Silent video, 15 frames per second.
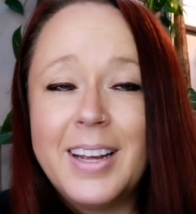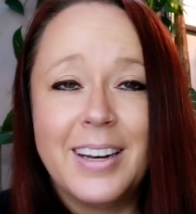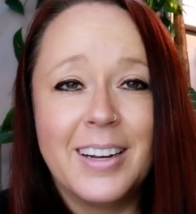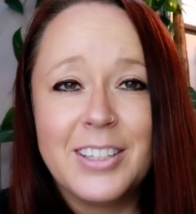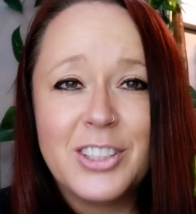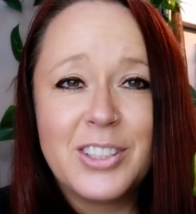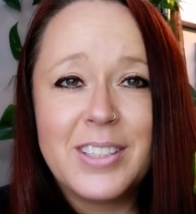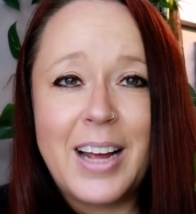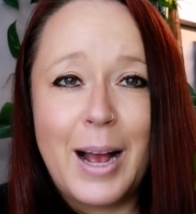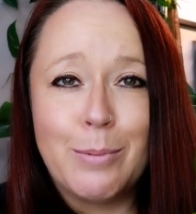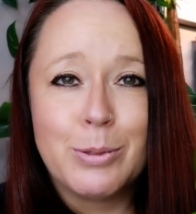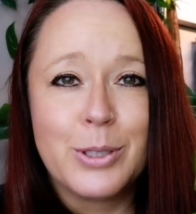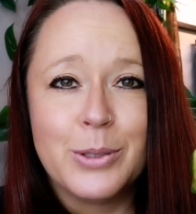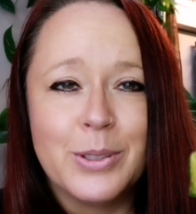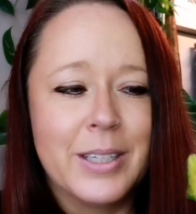And I just
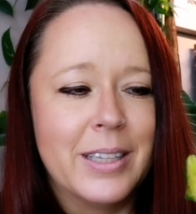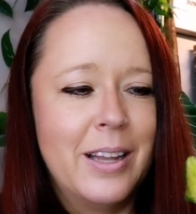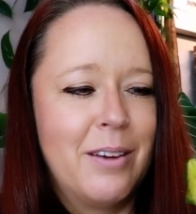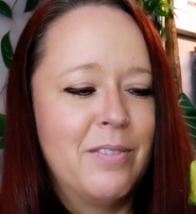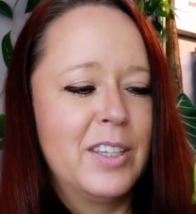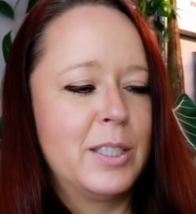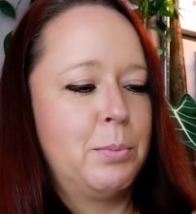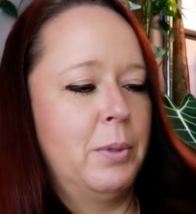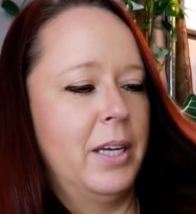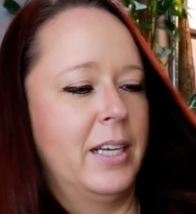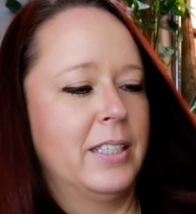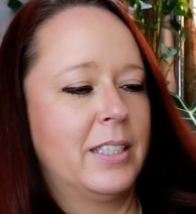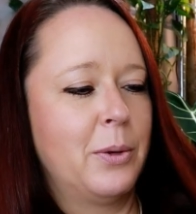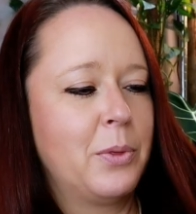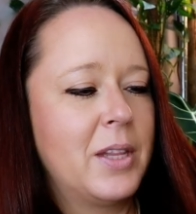absolutely love this
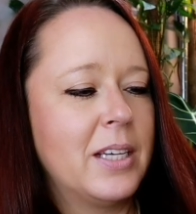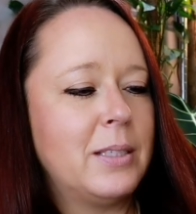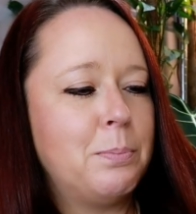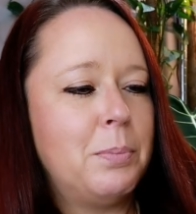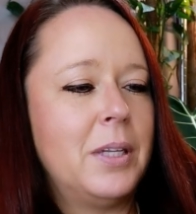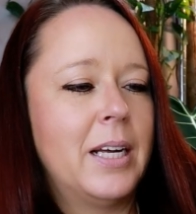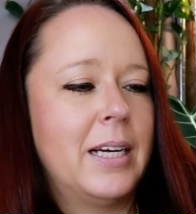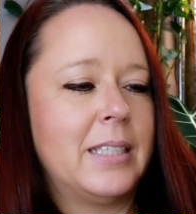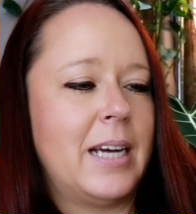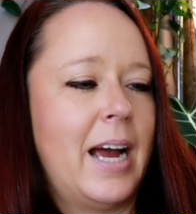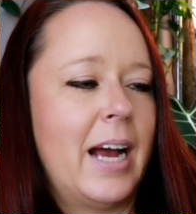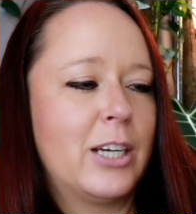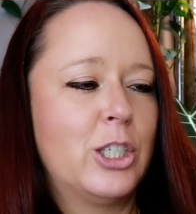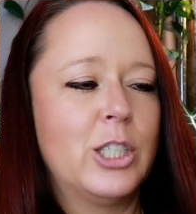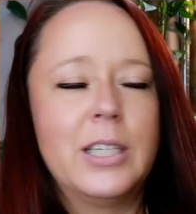plant. So this plant
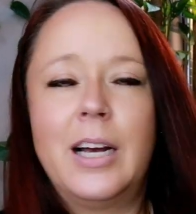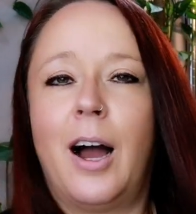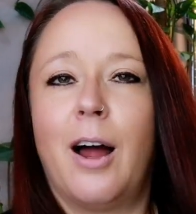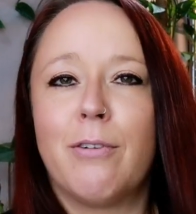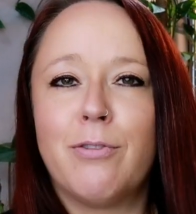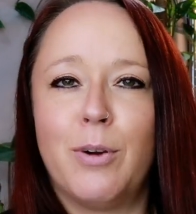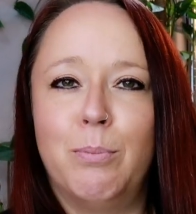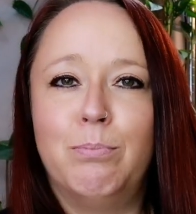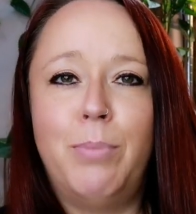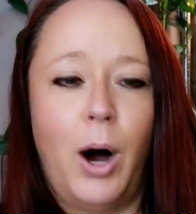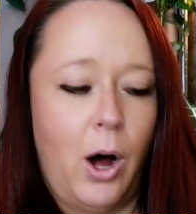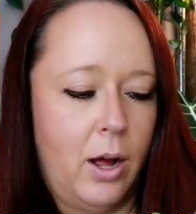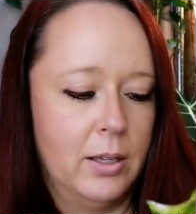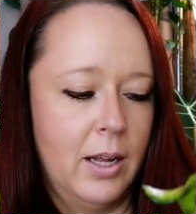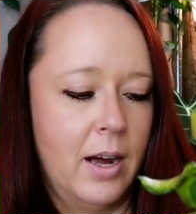I actually got from
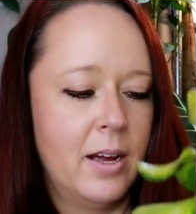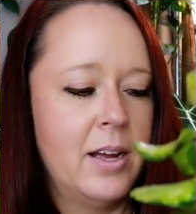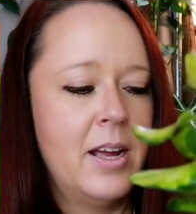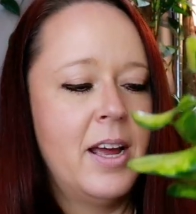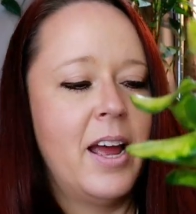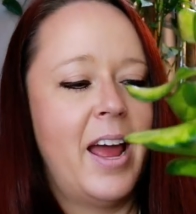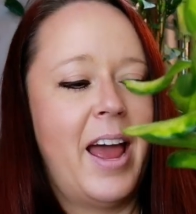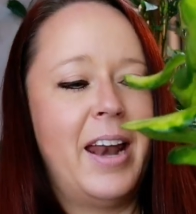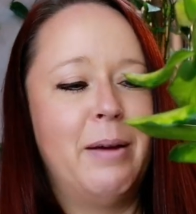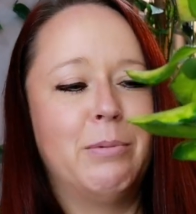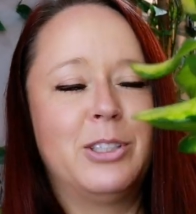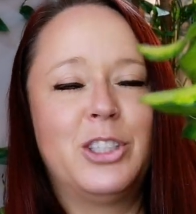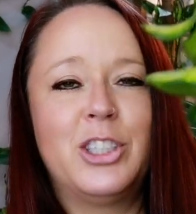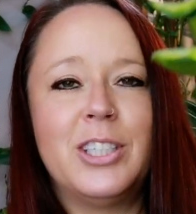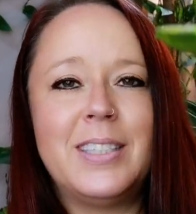Paula, and
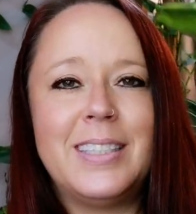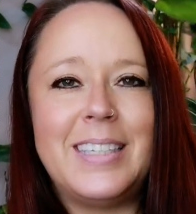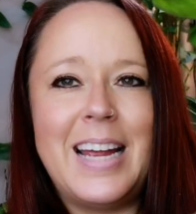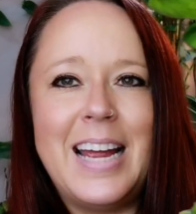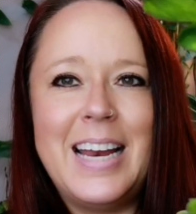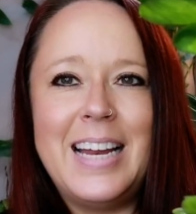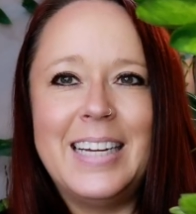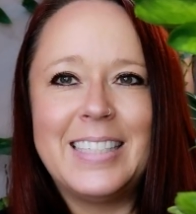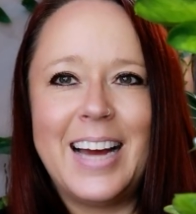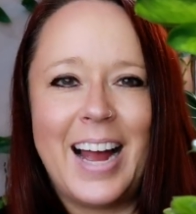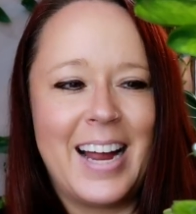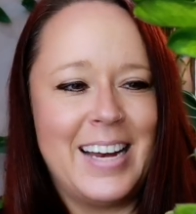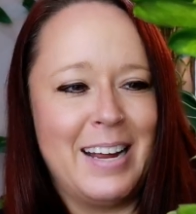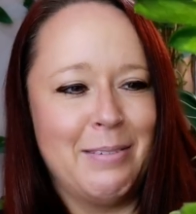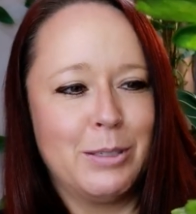it was just teeny
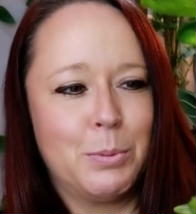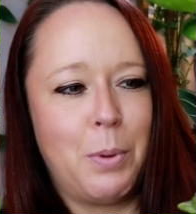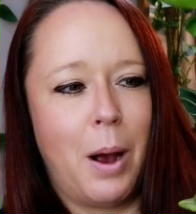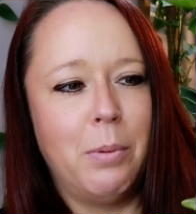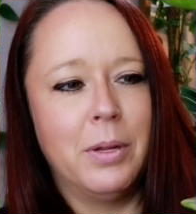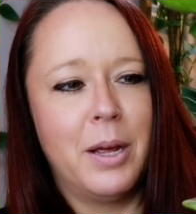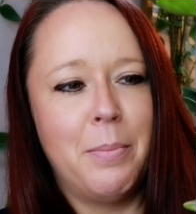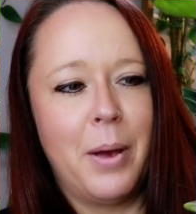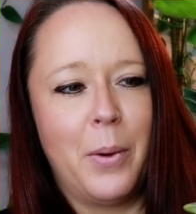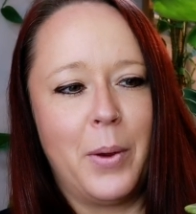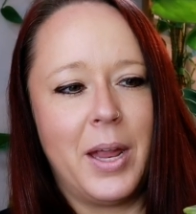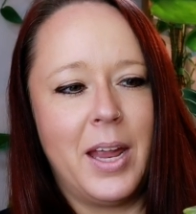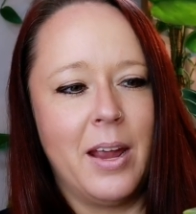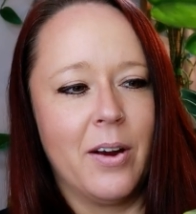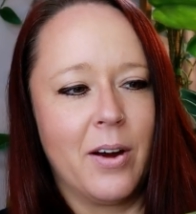tiny. It was probably
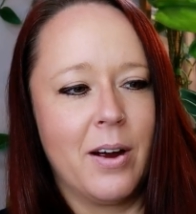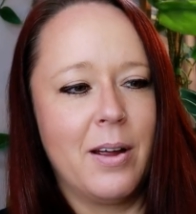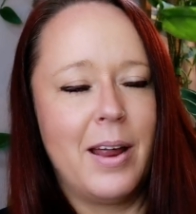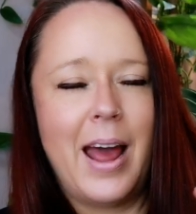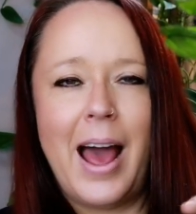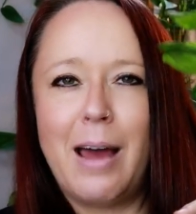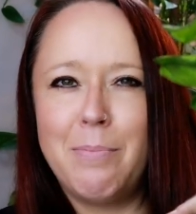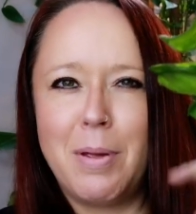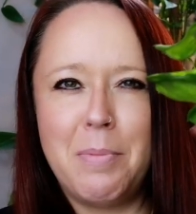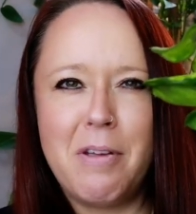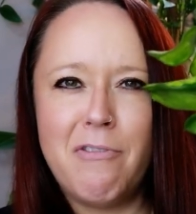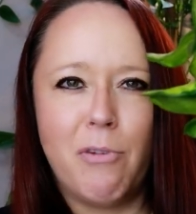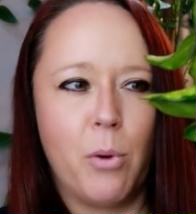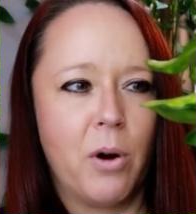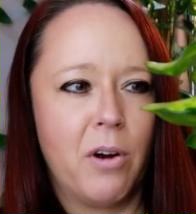about here. It had
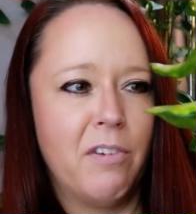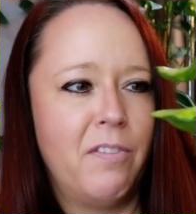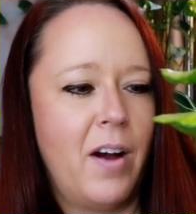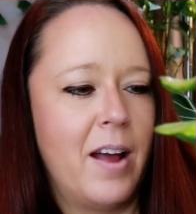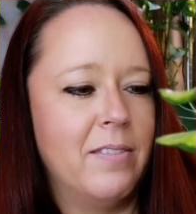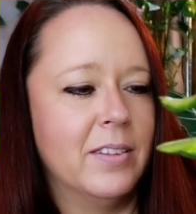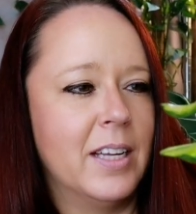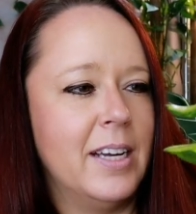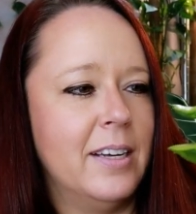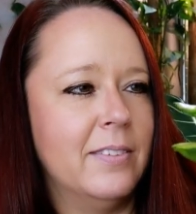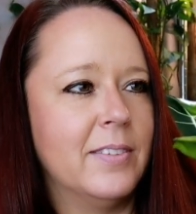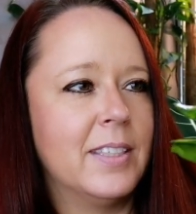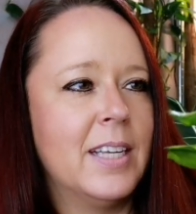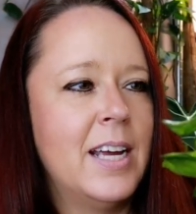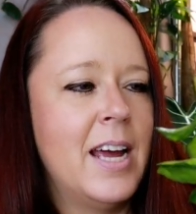maybe 4 or 5
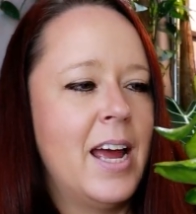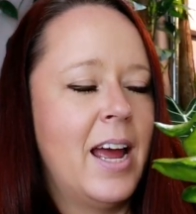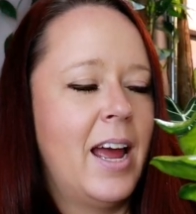leaves.